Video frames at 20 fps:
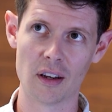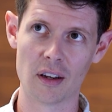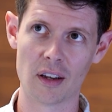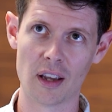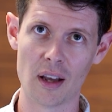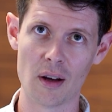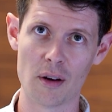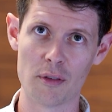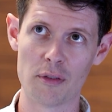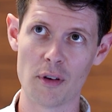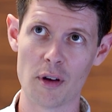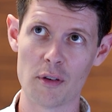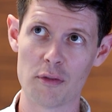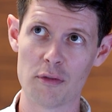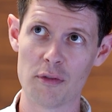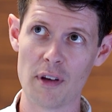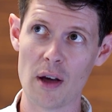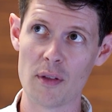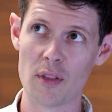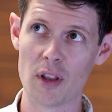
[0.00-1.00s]
okay, I've
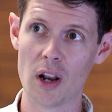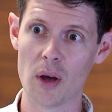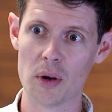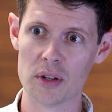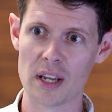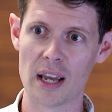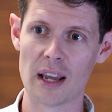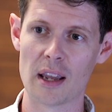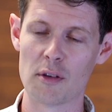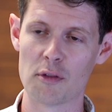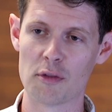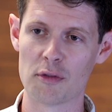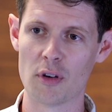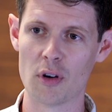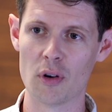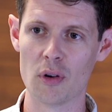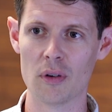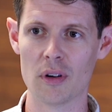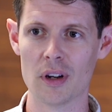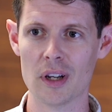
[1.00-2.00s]
found the lowest hanging
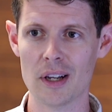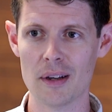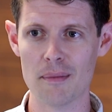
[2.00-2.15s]
fruit,